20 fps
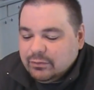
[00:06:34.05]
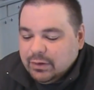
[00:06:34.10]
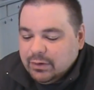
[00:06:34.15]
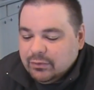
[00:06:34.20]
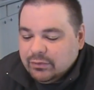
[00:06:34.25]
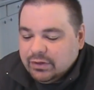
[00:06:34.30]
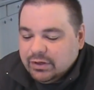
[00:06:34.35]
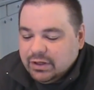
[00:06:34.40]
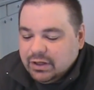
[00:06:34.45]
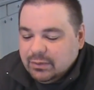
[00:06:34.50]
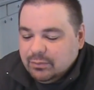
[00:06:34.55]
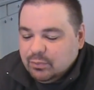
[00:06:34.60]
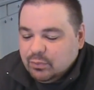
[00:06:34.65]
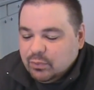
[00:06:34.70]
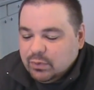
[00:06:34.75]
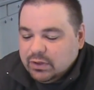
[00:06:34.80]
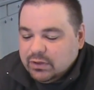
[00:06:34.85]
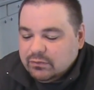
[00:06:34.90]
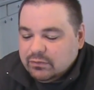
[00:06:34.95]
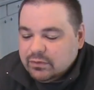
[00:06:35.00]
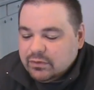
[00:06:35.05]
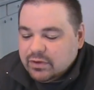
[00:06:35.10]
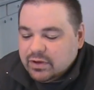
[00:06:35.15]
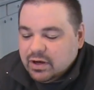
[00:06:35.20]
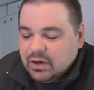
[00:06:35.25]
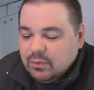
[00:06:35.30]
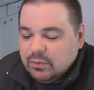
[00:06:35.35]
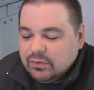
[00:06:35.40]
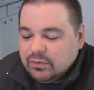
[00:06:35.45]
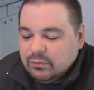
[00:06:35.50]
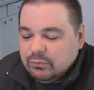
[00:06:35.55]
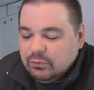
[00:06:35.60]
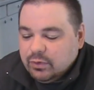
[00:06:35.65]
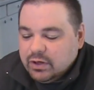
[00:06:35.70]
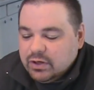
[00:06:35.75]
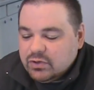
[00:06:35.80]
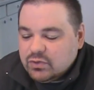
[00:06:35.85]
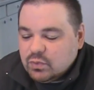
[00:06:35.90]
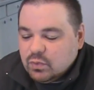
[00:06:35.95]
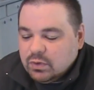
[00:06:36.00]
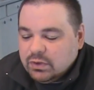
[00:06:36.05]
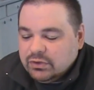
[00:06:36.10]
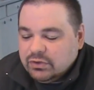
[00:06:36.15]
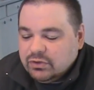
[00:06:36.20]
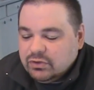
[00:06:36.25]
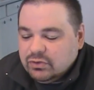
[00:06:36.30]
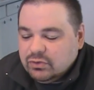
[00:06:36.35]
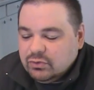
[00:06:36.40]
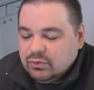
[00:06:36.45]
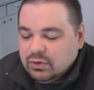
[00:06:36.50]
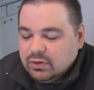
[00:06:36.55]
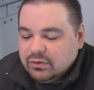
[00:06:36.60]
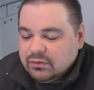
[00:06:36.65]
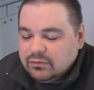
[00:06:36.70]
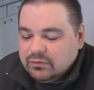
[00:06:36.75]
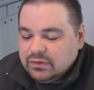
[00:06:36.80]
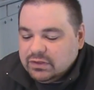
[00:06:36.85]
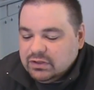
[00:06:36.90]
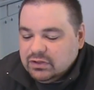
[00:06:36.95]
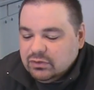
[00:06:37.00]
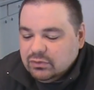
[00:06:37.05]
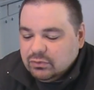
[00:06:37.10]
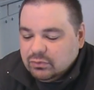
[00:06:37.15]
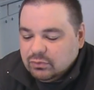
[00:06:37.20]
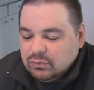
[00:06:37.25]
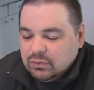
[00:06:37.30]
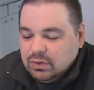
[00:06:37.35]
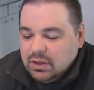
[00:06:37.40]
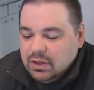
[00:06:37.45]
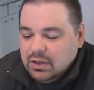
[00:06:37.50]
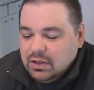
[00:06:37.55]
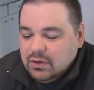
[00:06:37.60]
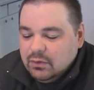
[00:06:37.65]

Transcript: rounded up, whenever they are within range 1 to 2 of you.